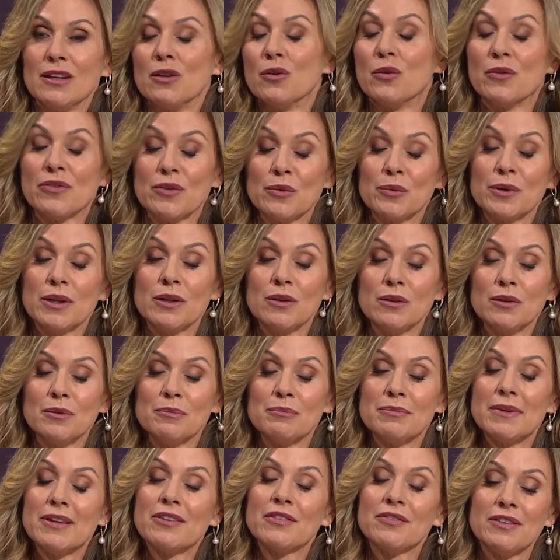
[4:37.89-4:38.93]
It was a real
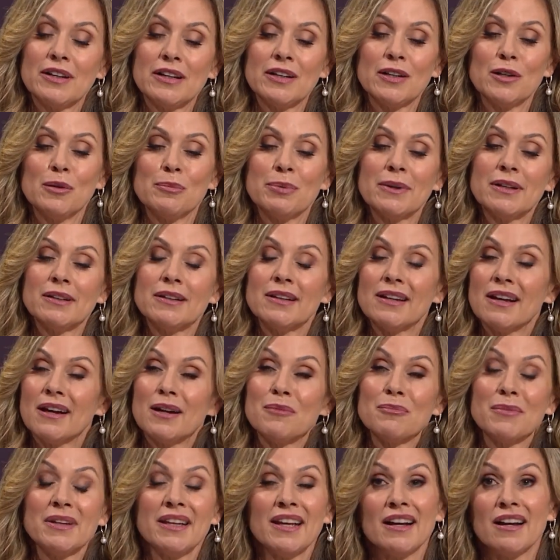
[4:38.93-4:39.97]
misfire. But,
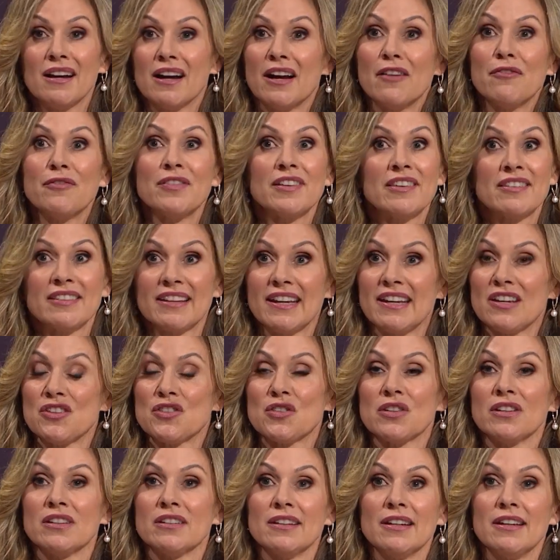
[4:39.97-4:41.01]

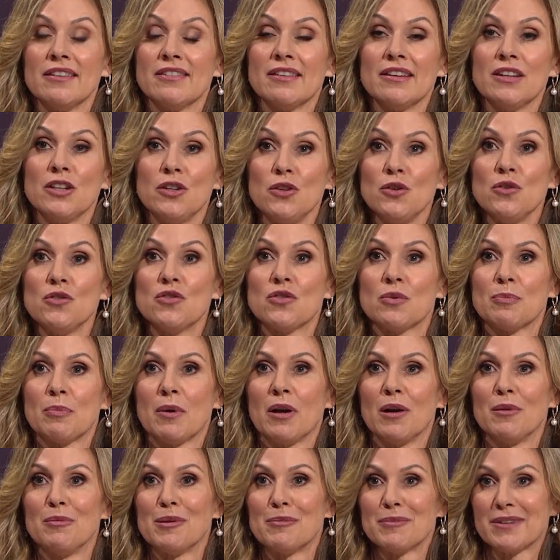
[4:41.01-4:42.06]
obfuscation is a huge
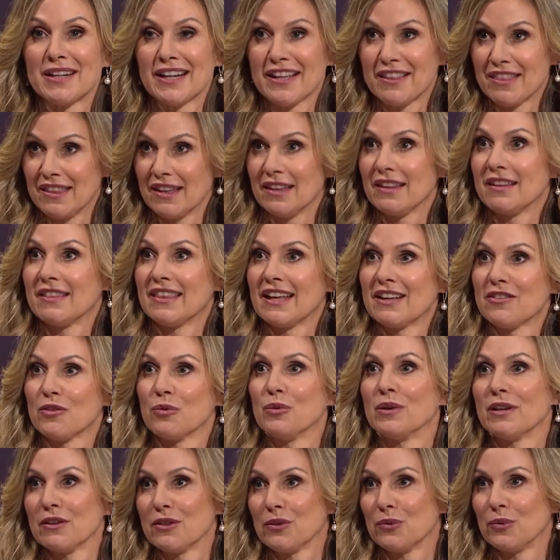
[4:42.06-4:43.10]
problem, and I think that's
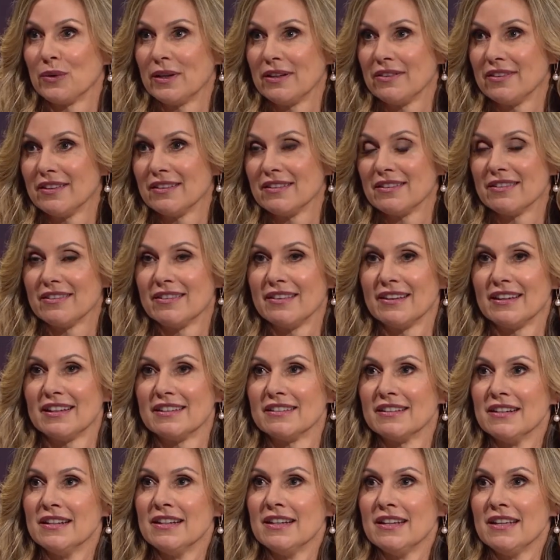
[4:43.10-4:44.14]
one of the reasons
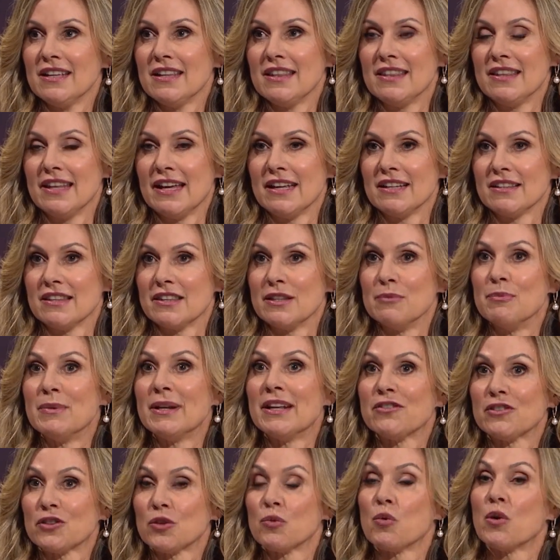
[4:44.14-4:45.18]
that the
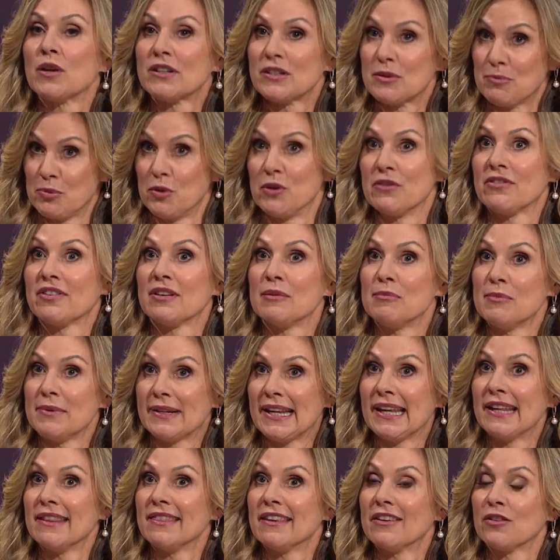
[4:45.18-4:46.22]
minister wanted to put
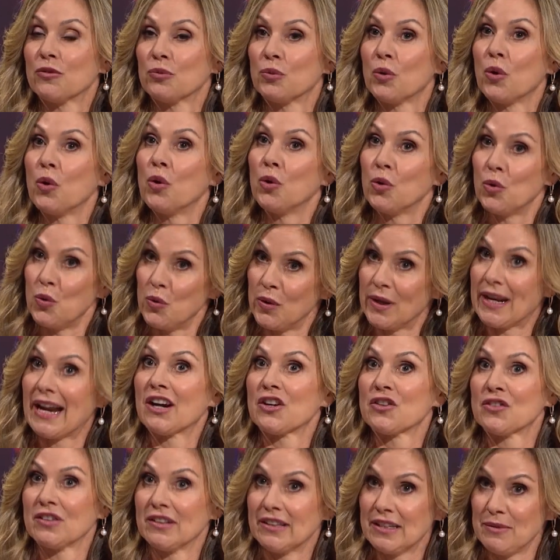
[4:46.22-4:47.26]
somebody in this role who had
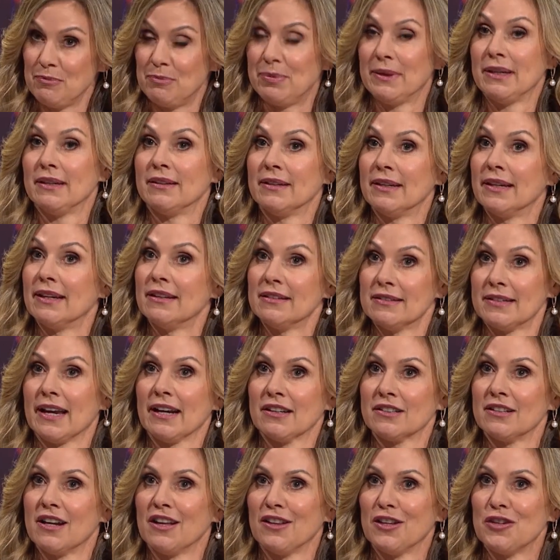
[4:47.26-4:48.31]
actually been in
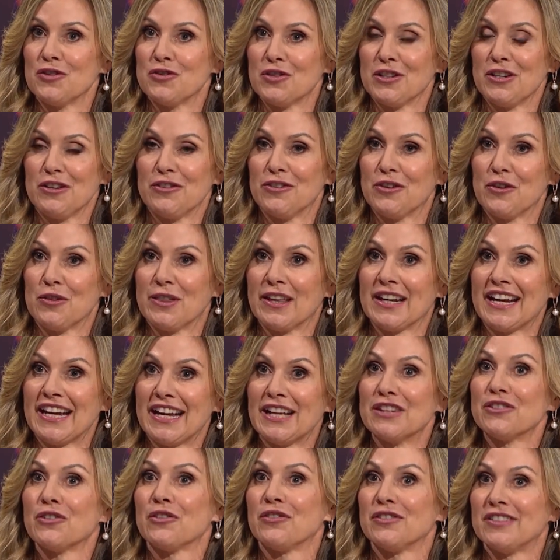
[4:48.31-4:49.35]
technology so that I
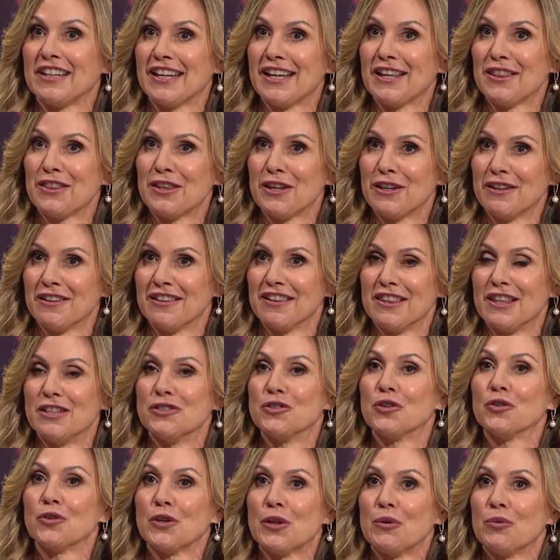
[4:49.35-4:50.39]
understand the
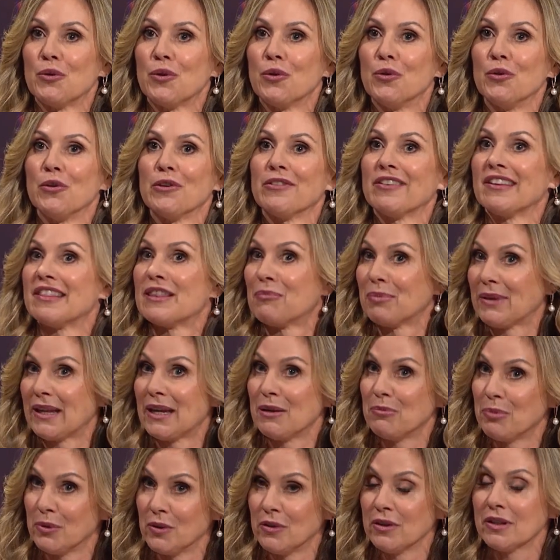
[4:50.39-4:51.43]
dirty rules and the
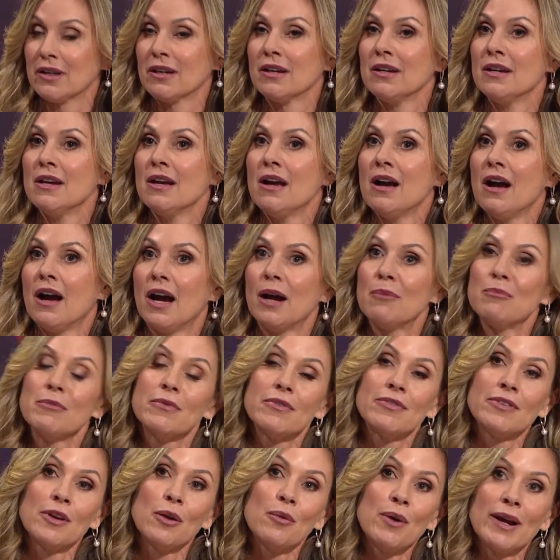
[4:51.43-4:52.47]
playbook.
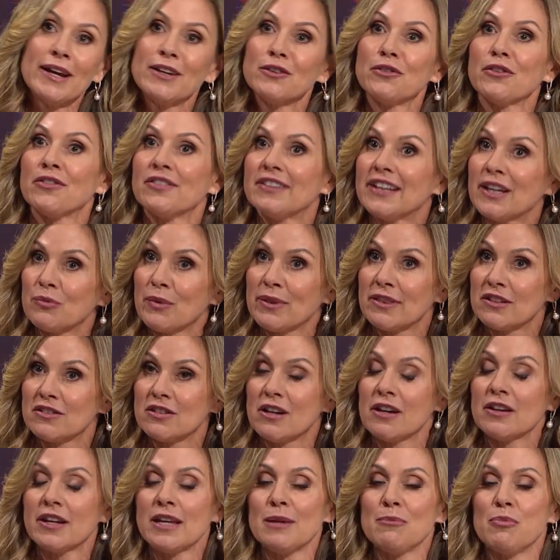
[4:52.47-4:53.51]
So I understand what the
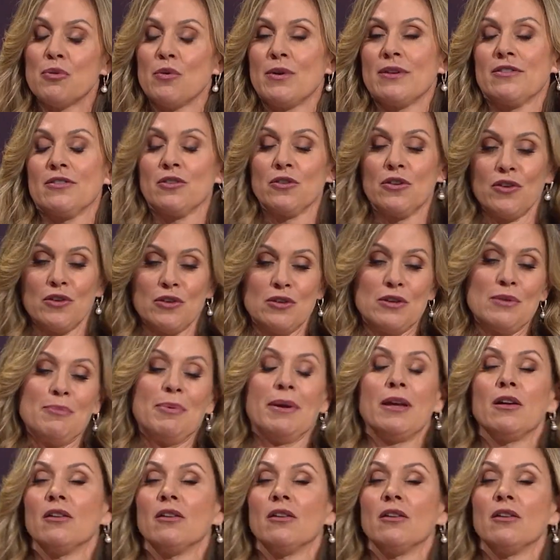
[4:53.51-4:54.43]
talking points are going to be.